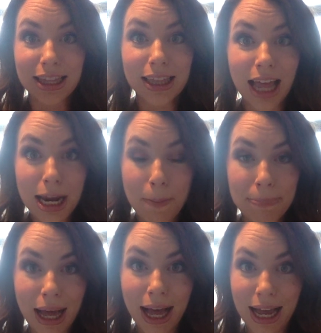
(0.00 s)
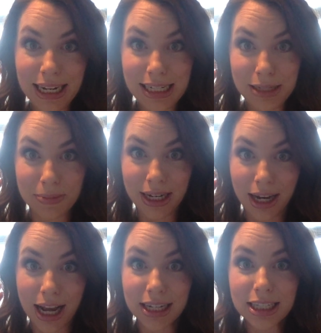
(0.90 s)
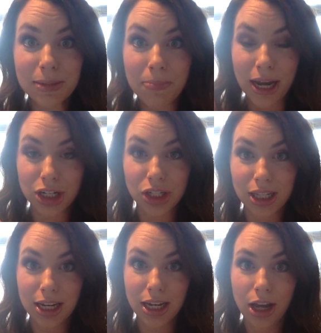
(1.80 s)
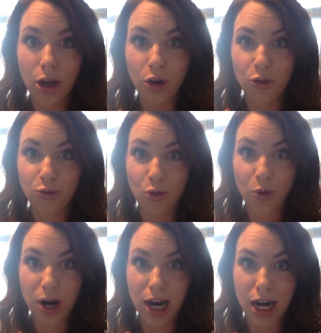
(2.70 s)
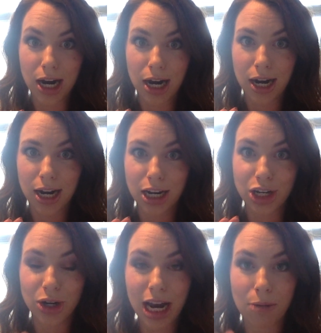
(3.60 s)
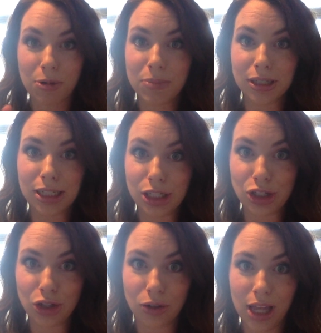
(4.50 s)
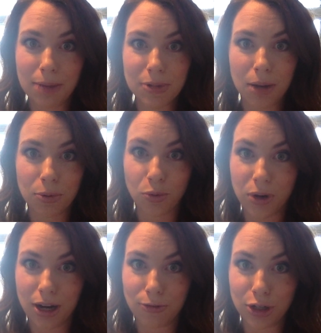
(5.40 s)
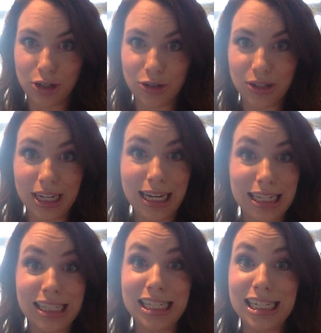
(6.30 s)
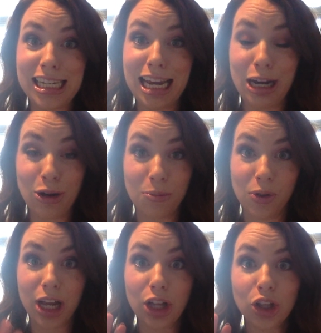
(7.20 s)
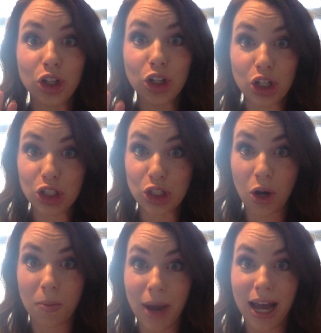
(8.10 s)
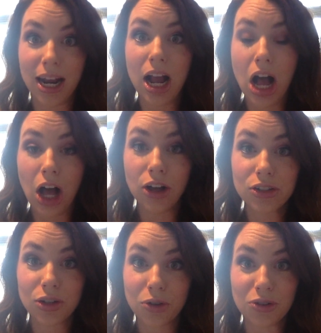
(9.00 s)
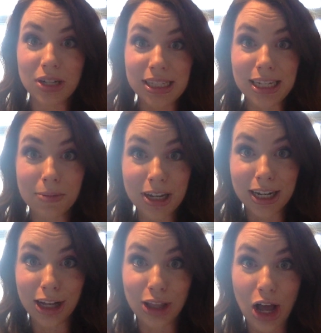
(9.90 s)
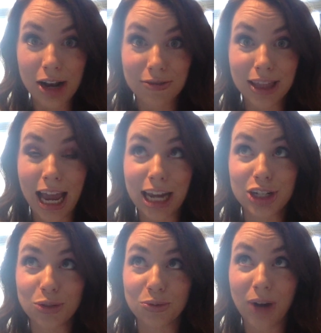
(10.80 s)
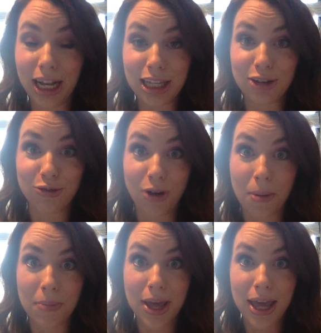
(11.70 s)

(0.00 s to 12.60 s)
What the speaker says: light behind me, especially for your camera built into your laptop or whatever you're using, is terrible. It looks so bad. Also, you can see I'm getting a lot of light directly from